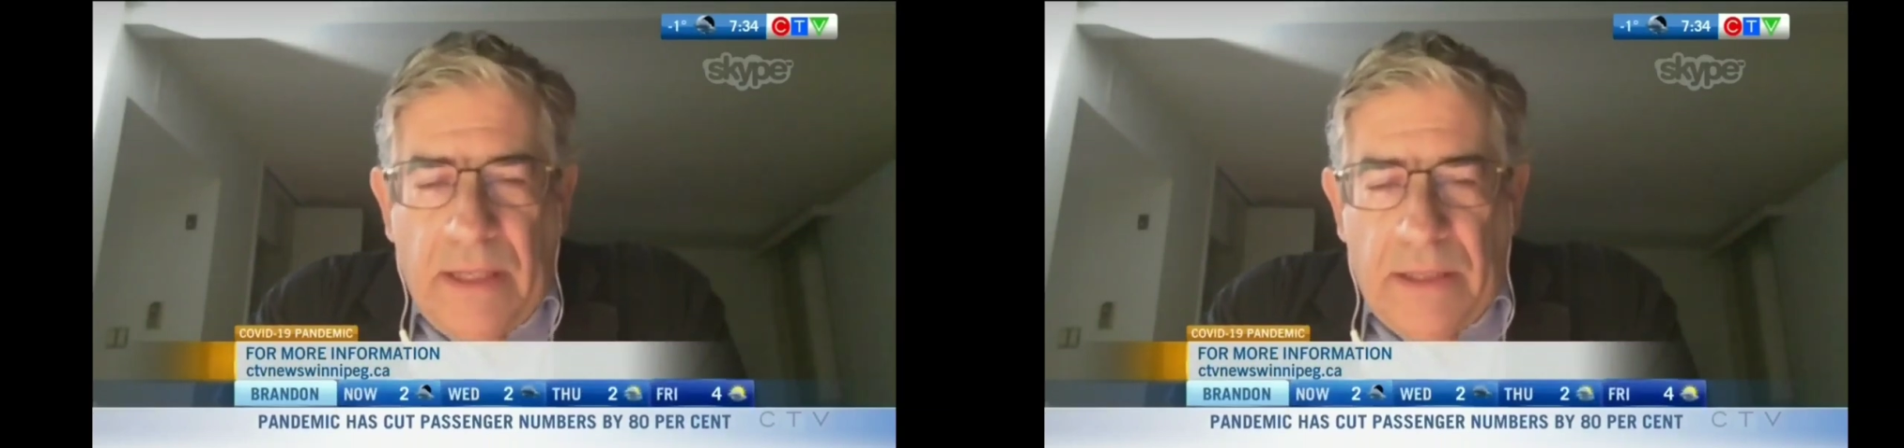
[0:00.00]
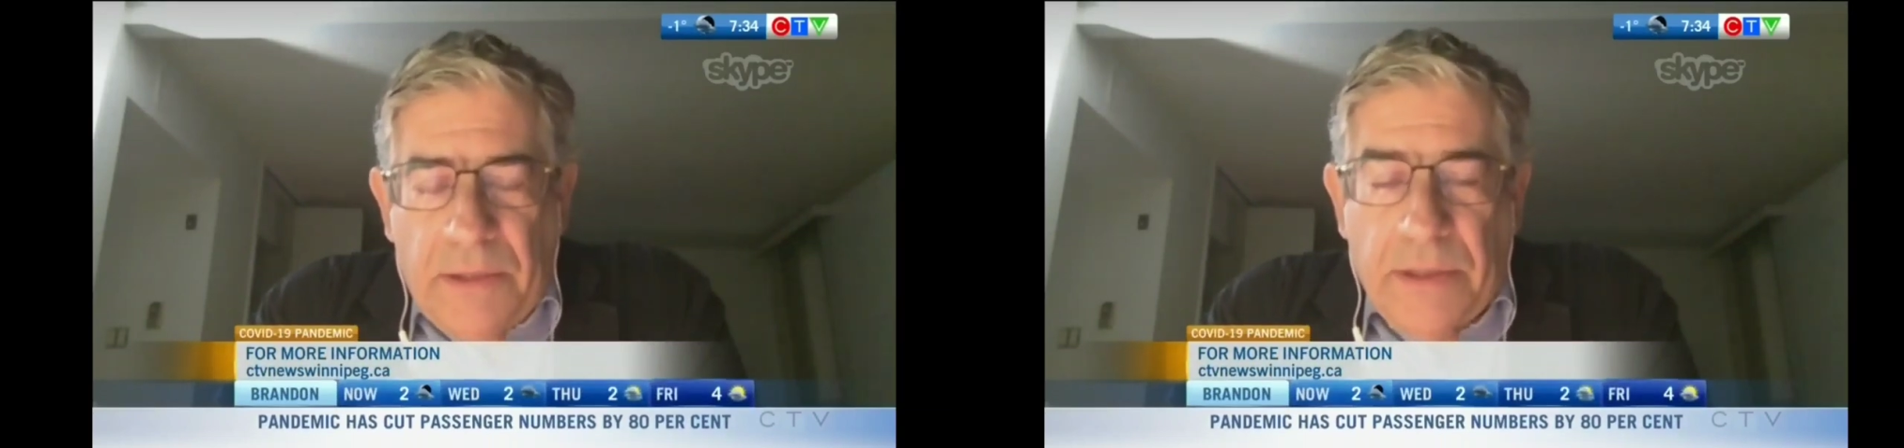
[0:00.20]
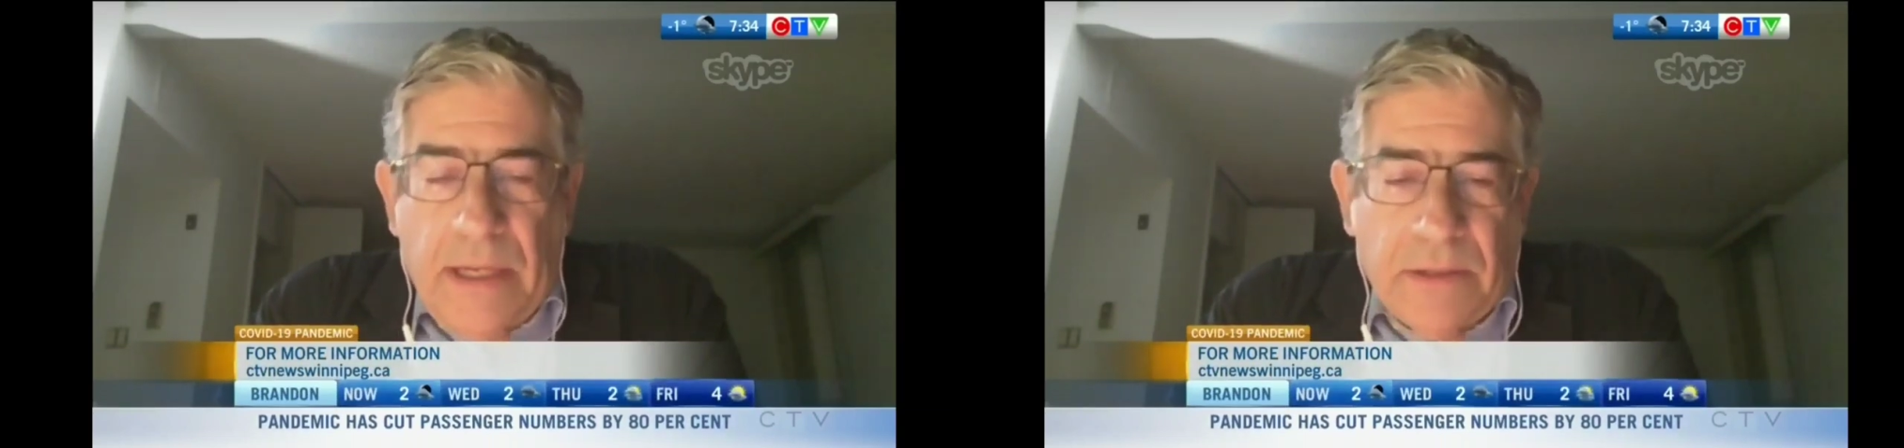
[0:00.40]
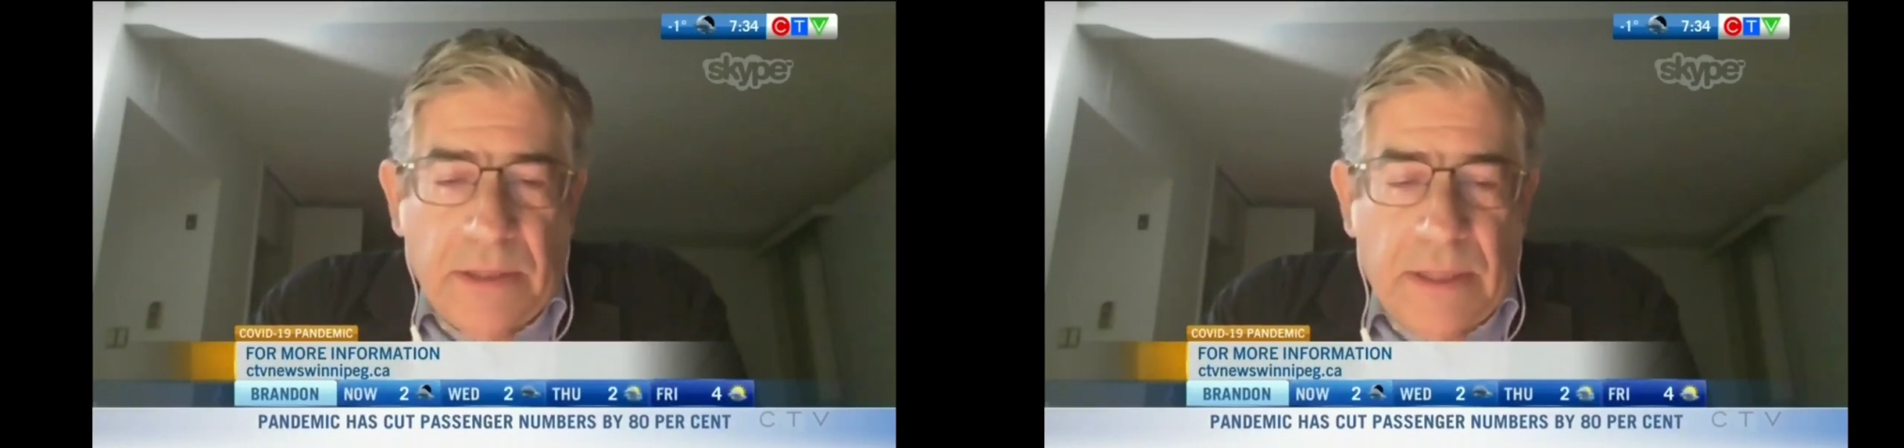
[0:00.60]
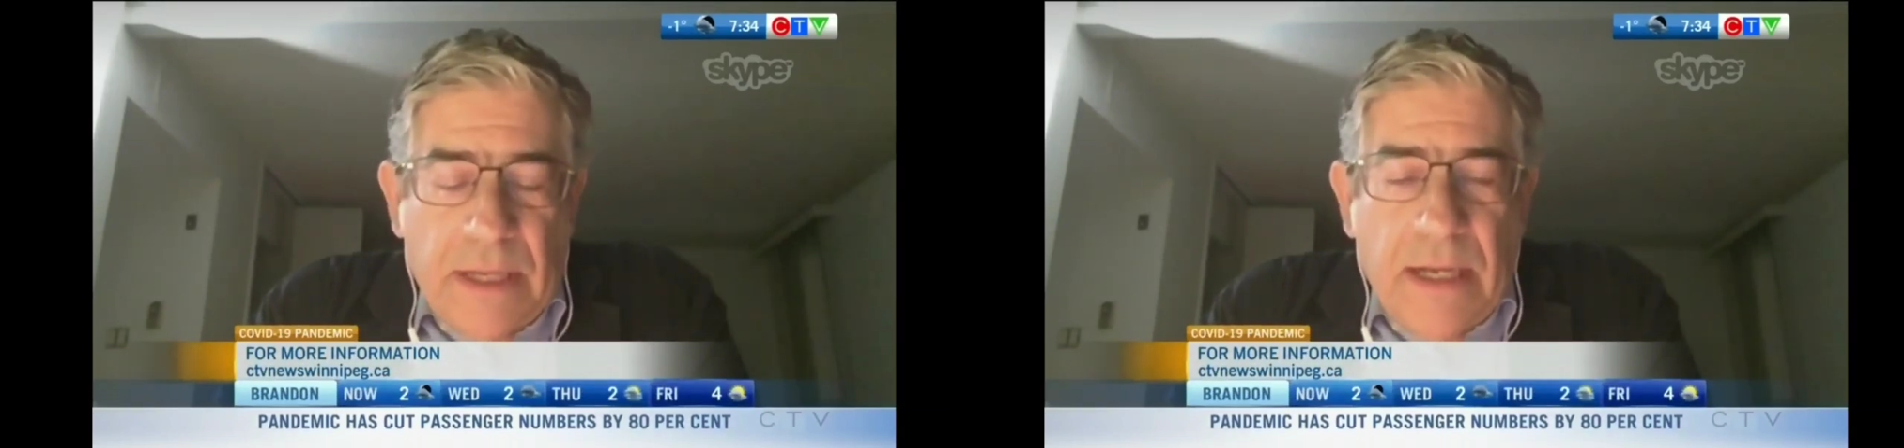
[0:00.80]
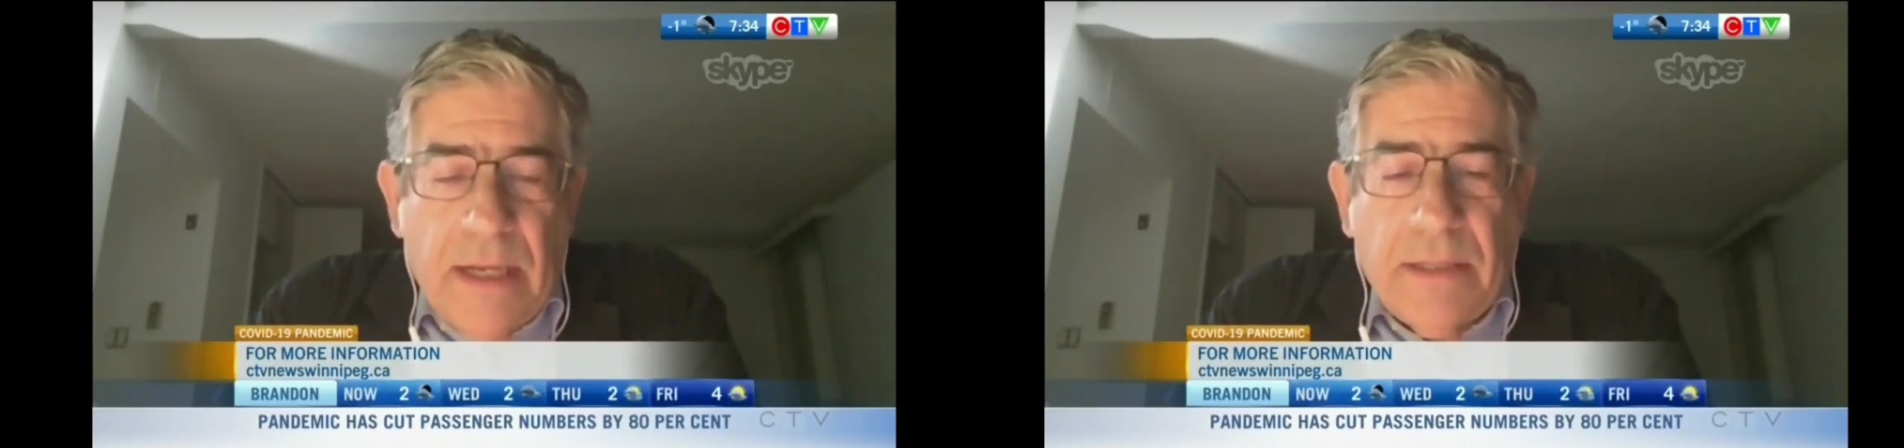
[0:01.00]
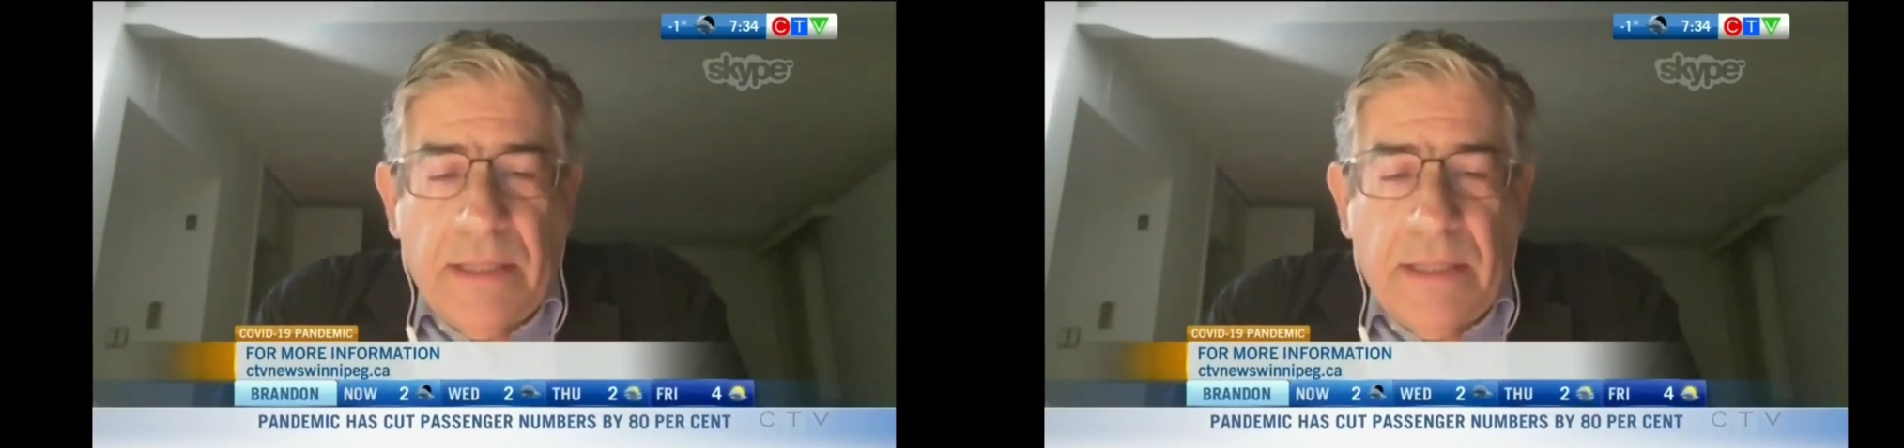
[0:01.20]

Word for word: 2009,